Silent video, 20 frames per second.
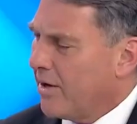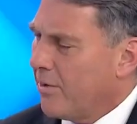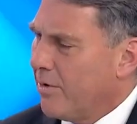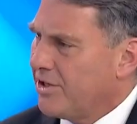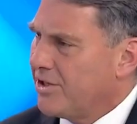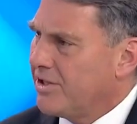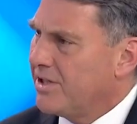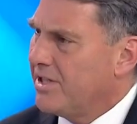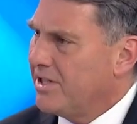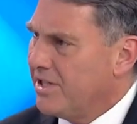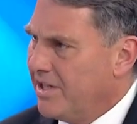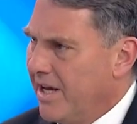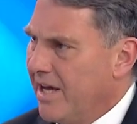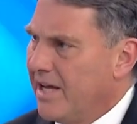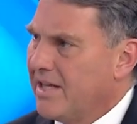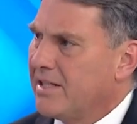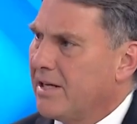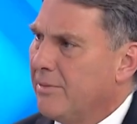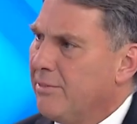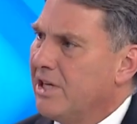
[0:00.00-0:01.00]
to that question is
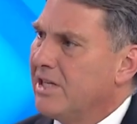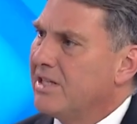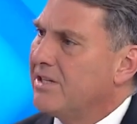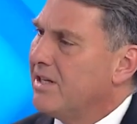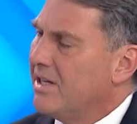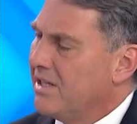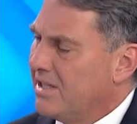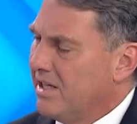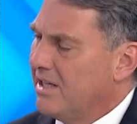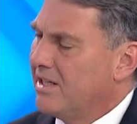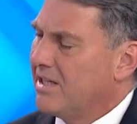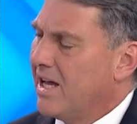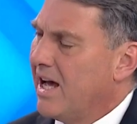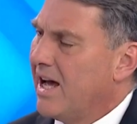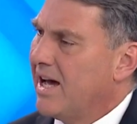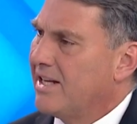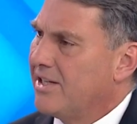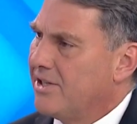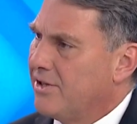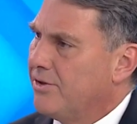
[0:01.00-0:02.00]
yes. I mean, it's
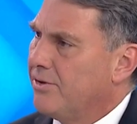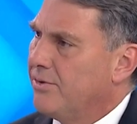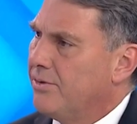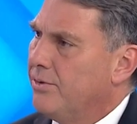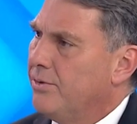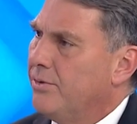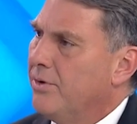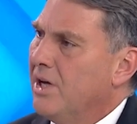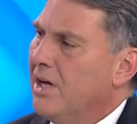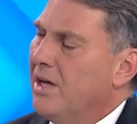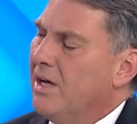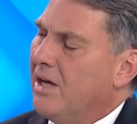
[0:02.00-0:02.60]
hard to